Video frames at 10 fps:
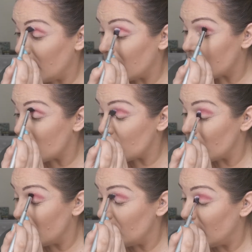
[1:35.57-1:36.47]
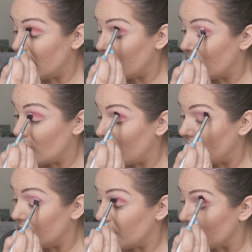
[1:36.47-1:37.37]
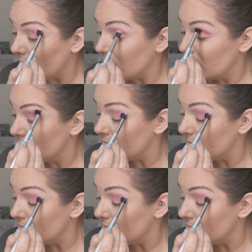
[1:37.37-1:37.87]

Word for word: extremely grateful.